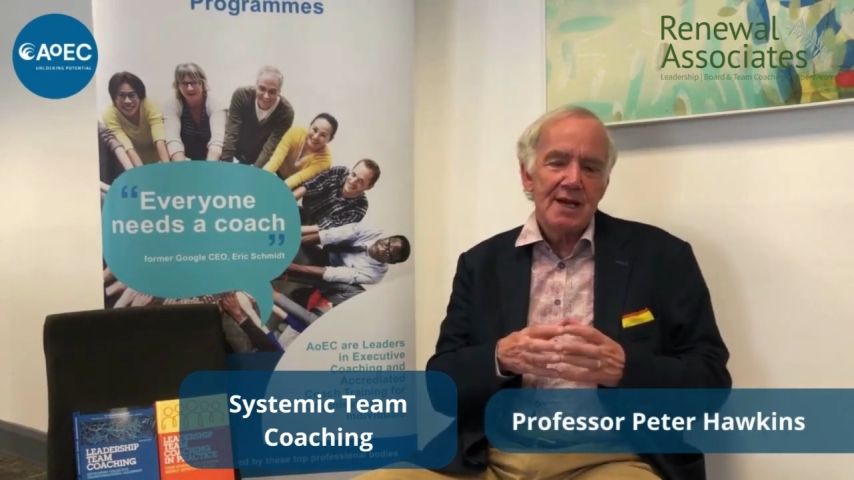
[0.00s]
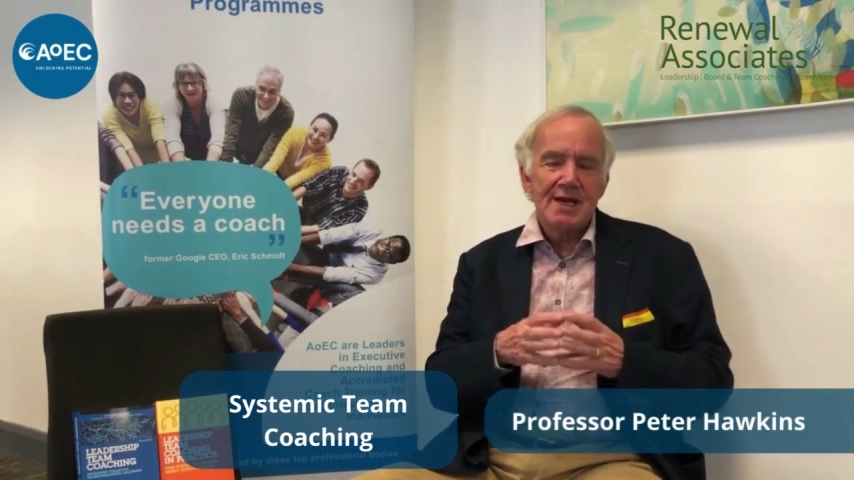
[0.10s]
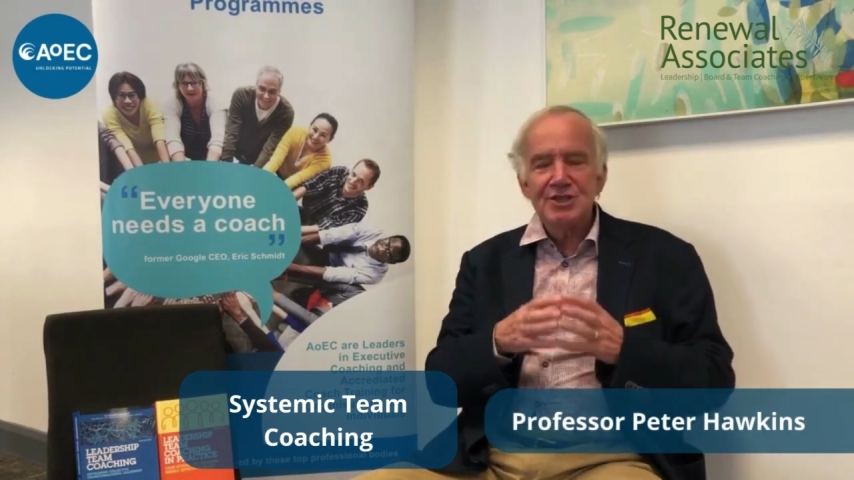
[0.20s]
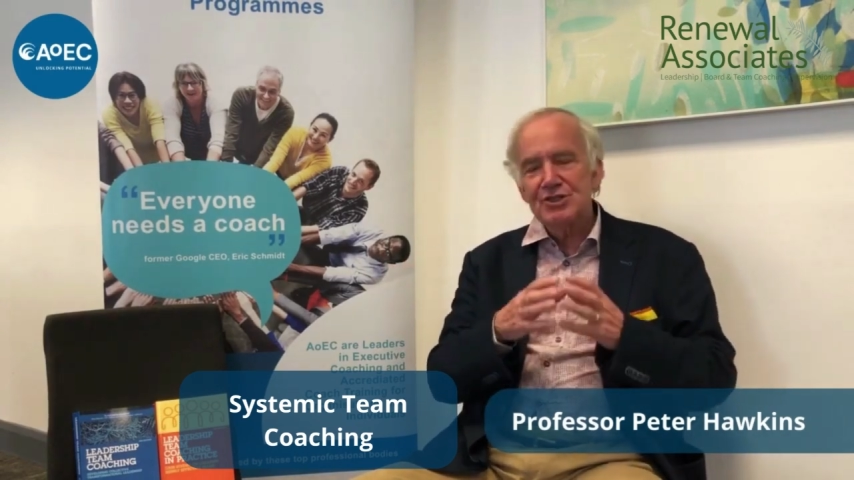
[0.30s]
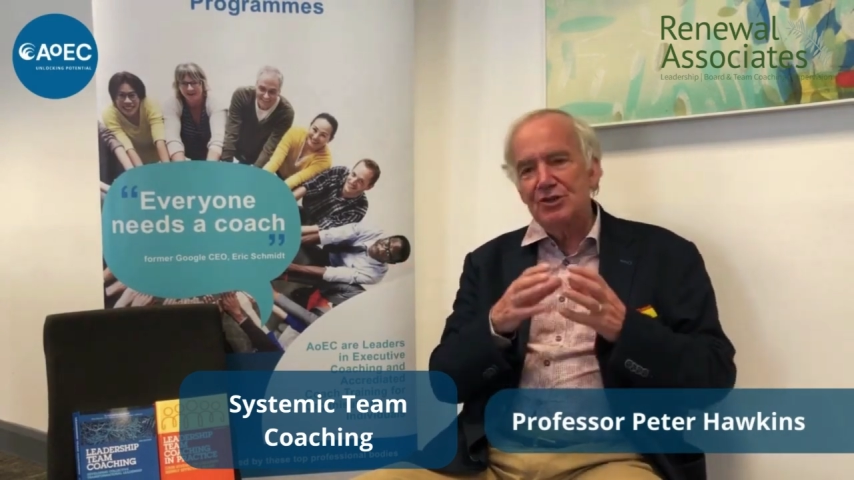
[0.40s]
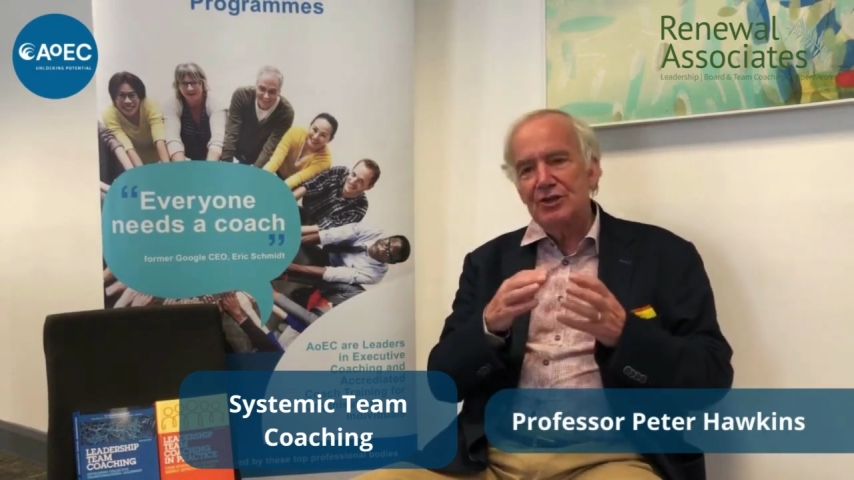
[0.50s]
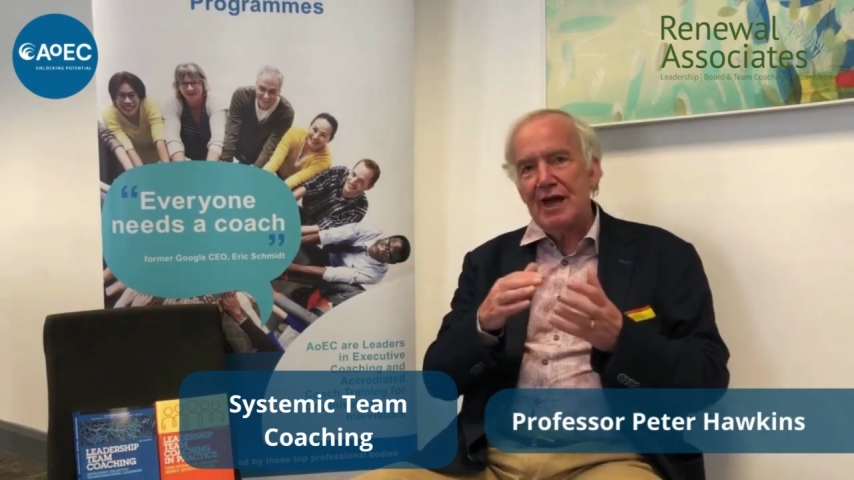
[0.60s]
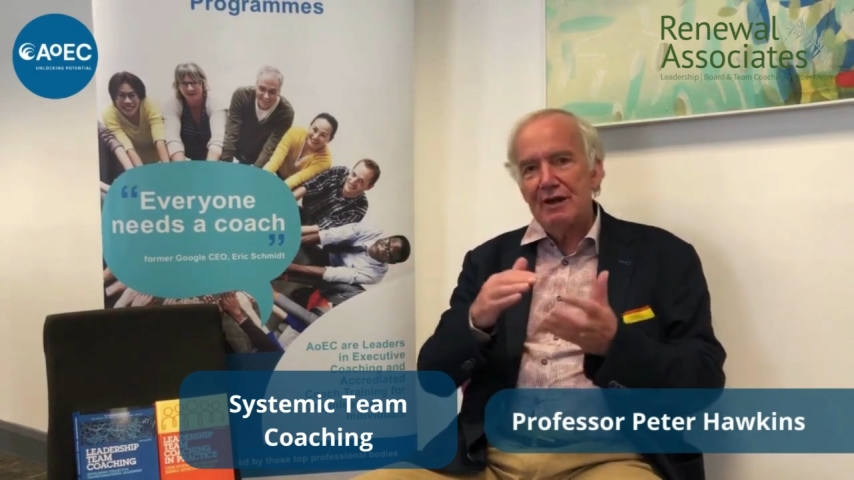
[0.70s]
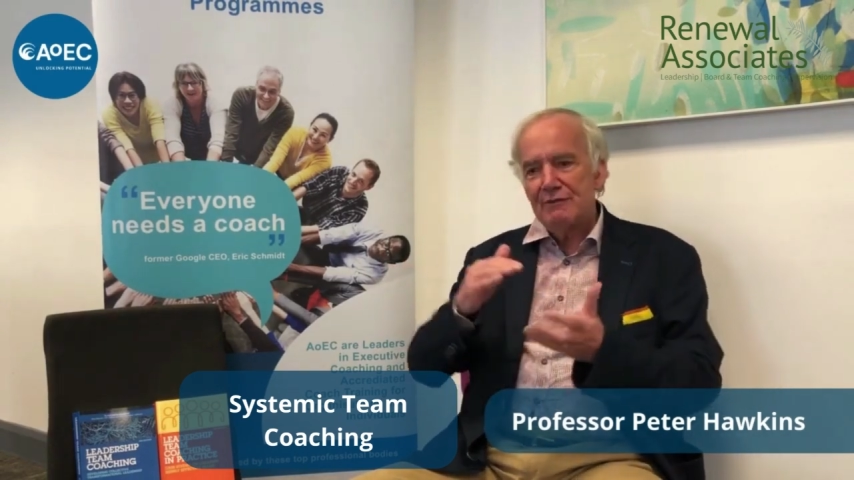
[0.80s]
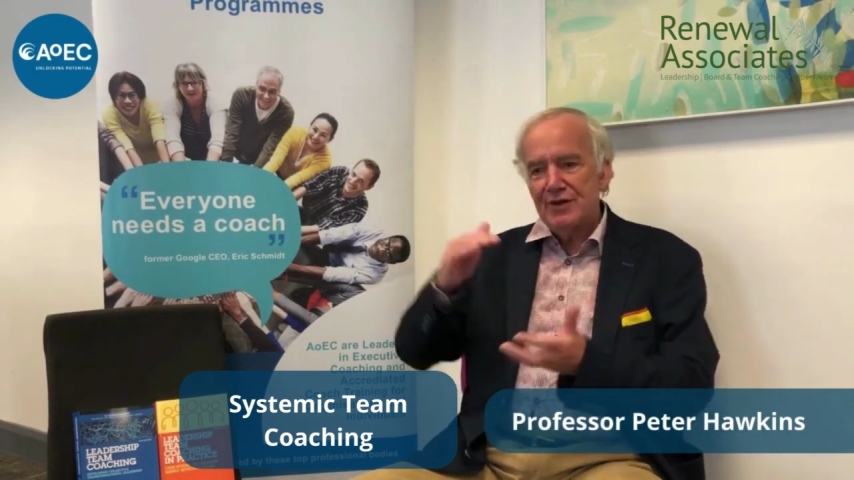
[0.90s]
is to look
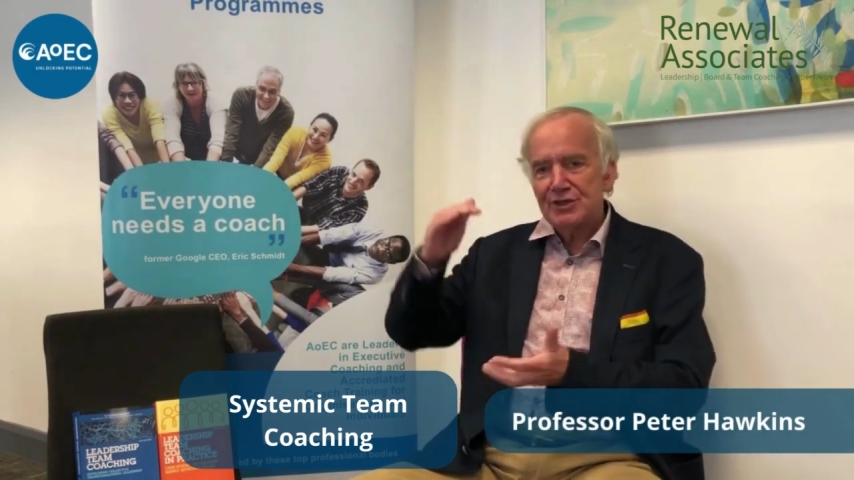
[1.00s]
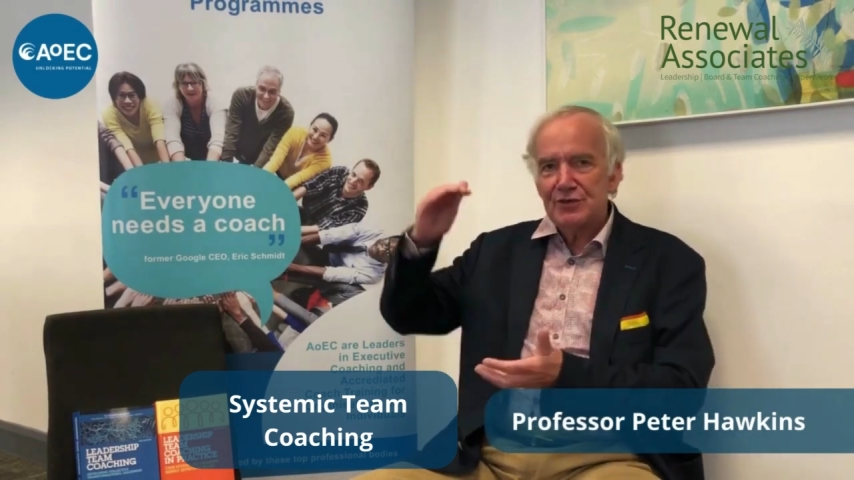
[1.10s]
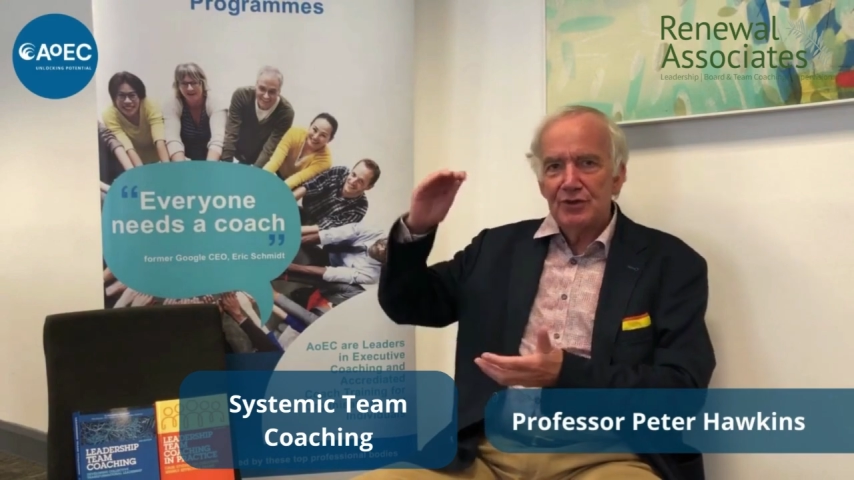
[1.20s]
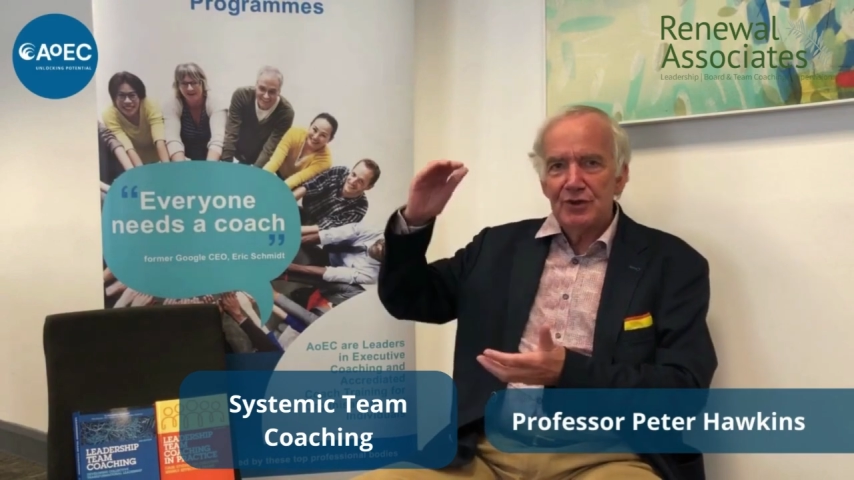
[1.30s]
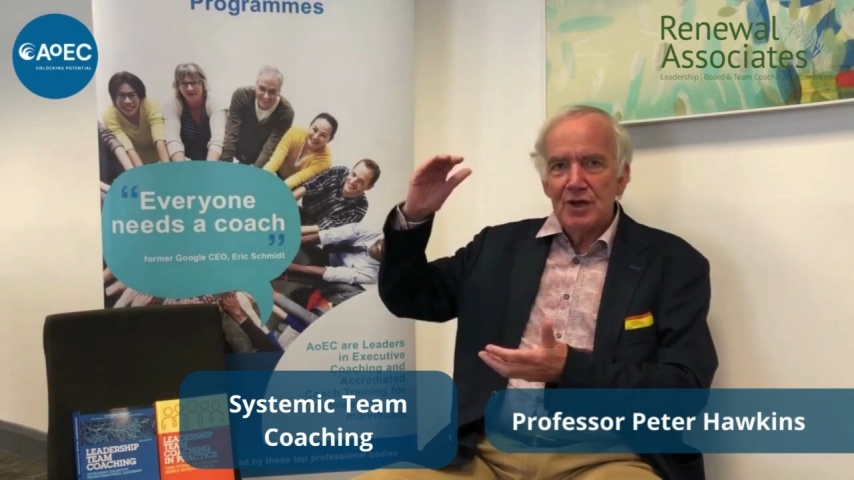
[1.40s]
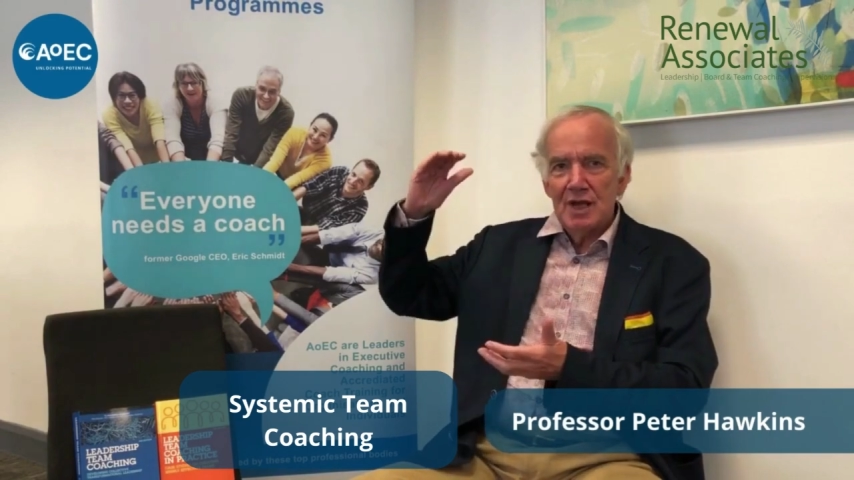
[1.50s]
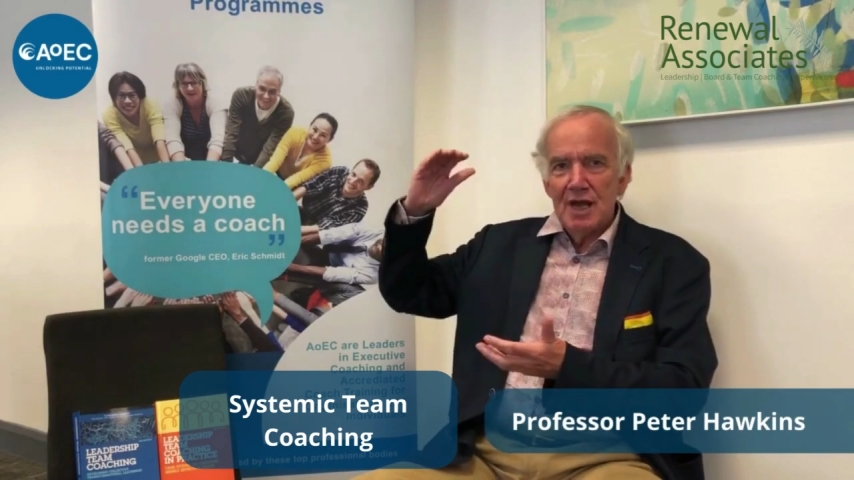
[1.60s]
at, first of all,